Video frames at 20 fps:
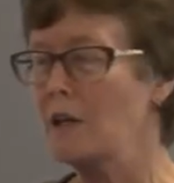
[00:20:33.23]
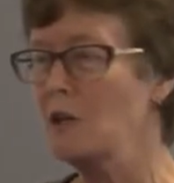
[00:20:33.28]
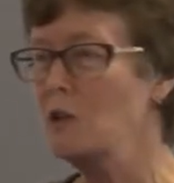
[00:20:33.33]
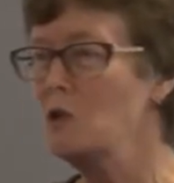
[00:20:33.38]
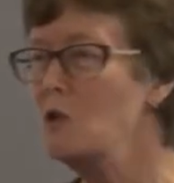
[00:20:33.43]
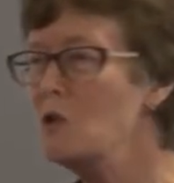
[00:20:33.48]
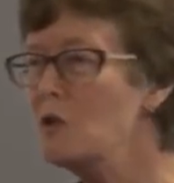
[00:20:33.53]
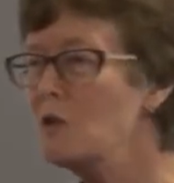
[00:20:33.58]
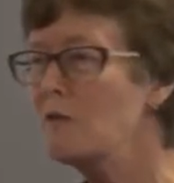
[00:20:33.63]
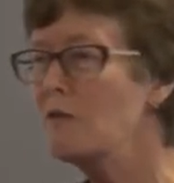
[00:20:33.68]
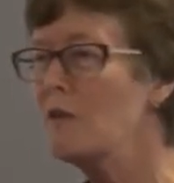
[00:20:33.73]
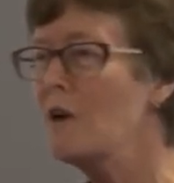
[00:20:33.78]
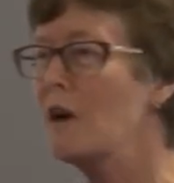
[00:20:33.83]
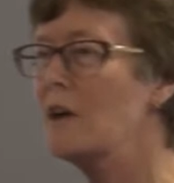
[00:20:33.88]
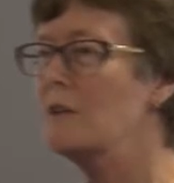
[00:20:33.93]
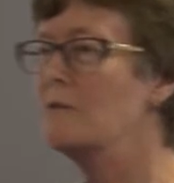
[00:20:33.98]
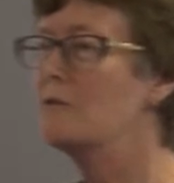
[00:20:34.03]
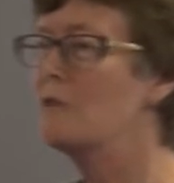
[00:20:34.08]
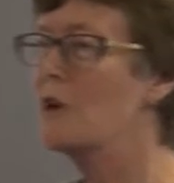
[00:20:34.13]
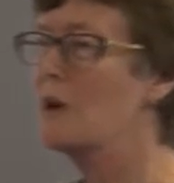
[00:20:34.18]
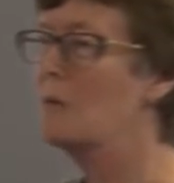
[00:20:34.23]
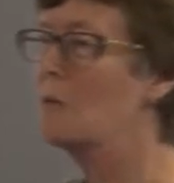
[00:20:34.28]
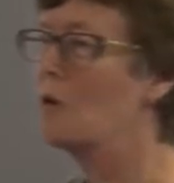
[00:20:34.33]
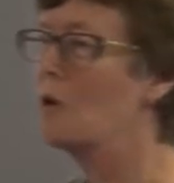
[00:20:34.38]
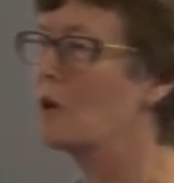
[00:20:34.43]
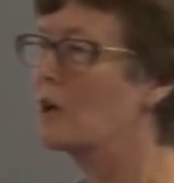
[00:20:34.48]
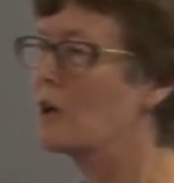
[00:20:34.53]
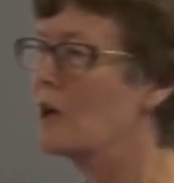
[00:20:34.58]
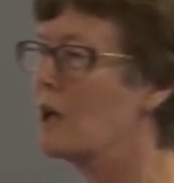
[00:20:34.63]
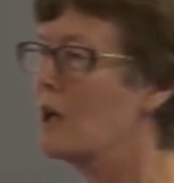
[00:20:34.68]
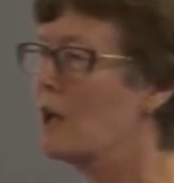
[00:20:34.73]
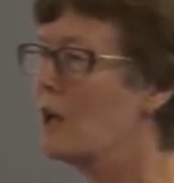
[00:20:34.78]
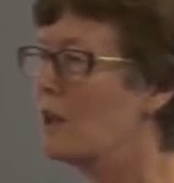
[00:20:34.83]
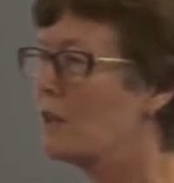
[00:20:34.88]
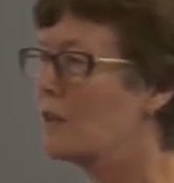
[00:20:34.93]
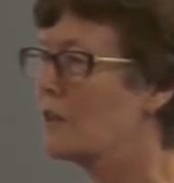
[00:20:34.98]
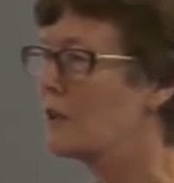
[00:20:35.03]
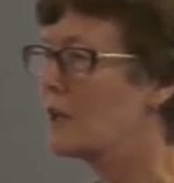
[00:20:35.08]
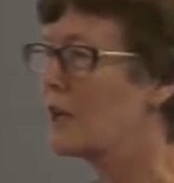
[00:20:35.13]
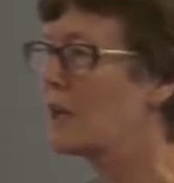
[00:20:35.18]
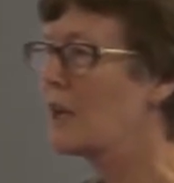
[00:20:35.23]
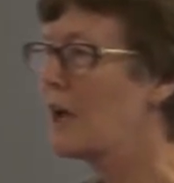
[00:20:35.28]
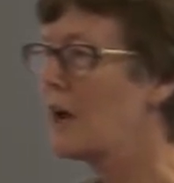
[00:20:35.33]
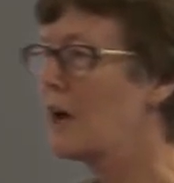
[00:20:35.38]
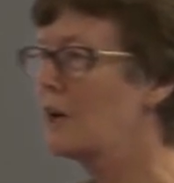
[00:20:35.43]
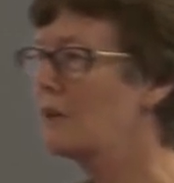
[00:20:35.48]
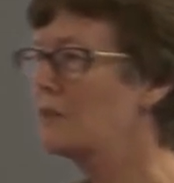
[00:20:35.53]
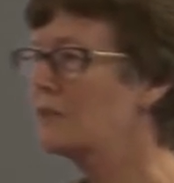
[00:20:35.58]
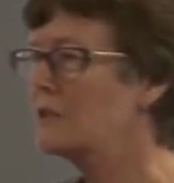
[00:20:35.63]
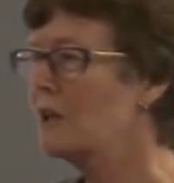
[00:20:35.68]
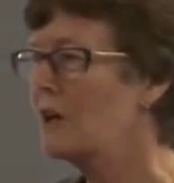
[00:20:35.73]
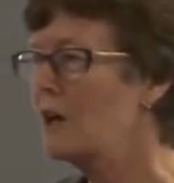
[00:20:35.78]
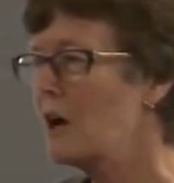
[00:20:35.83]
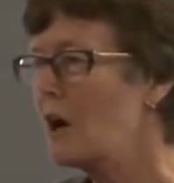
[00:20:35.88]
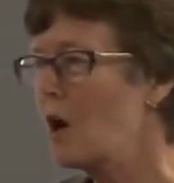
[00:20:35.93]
a unified framework that allows a